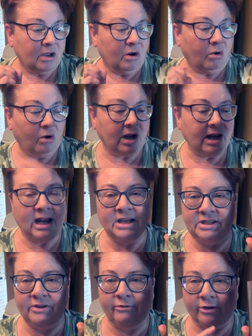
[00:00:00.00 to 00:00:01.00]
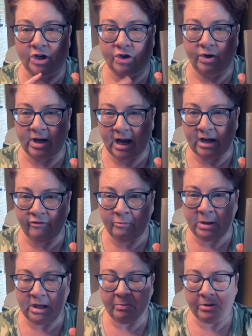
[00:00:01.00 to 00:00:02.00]
Organizing for Creative
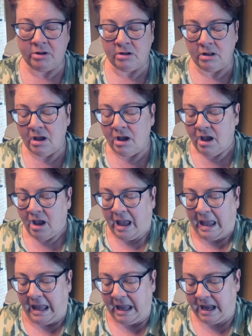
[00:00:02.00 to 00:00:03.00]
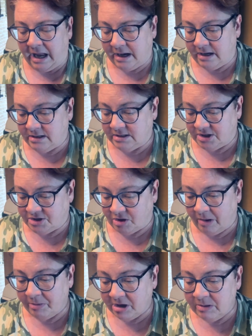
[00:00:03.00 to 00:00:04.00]
People. And so
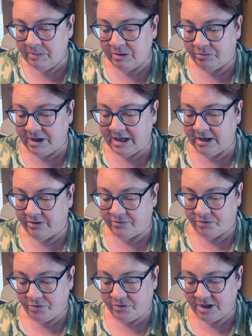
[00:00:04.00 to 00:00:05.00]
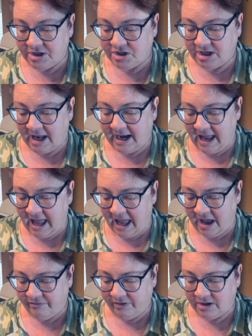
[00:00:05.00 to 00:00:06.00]
I'm going to be reading through this yet. I
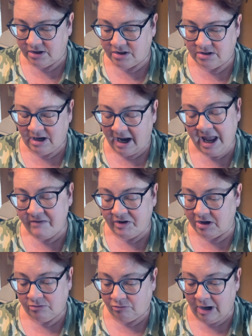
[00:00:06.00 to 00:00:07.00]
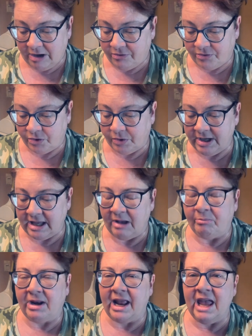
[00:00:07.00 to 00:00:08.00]
haven't read through it
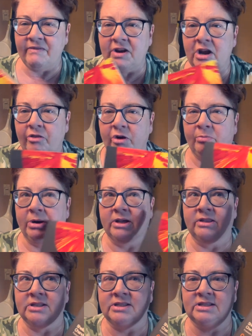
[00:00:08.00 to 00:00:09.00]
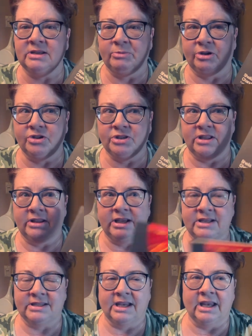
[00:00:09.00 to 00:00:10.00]
yet, but I have another book that's similar to
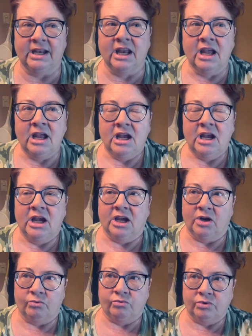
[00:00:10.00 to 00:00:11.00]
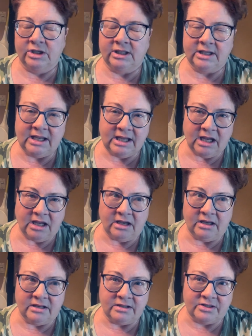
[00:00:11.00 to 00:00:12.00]
this. And it really
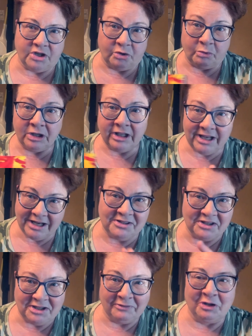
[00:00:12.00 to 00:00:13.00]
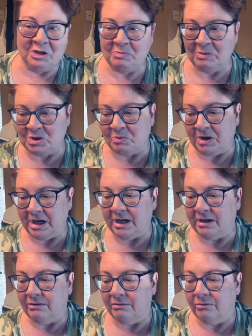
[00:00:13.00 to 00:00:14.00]
is, there really is a difference
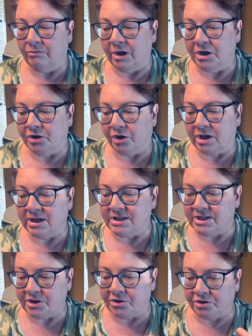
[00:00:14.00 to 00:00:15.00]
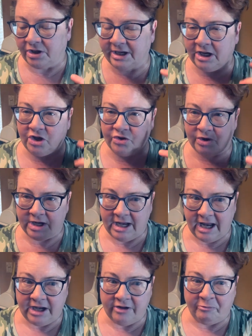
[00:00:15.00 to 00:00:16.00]
between when you're considered like a
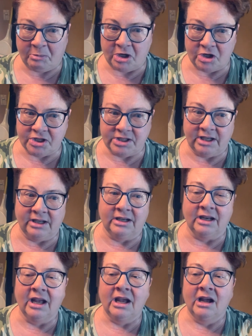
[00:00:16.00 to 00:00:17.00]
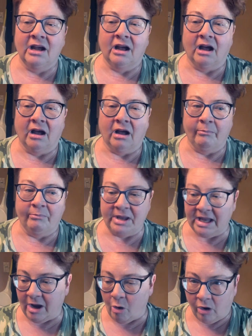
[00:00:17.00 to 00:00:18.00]
creative person,
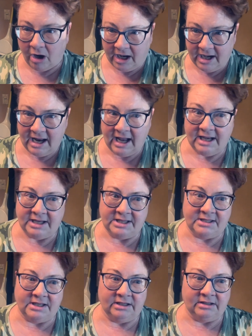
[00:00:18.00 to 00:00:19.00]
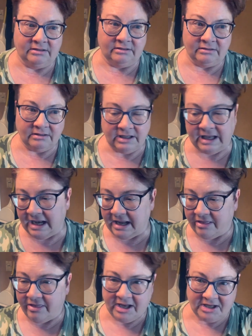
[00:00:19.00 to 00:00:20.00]
being organized and
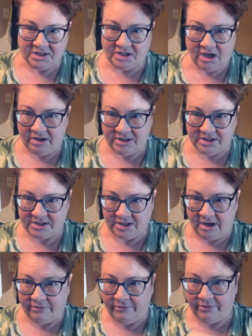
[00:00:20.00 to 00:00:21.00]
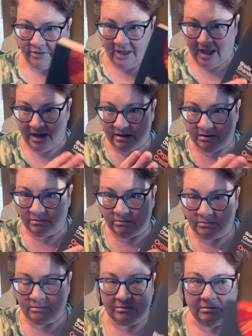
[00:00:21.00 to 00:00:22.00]
getting things done and stuff, than
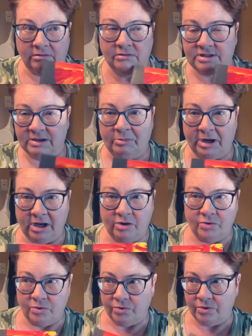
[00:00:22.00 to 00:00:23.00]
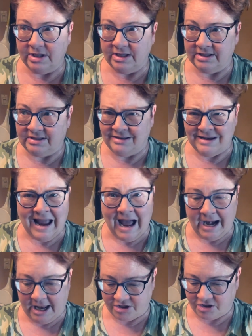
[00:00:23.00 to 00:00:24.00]
somebody who is
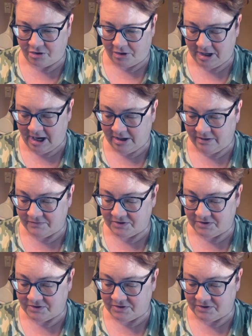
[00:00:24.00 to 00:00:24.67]
not as creative.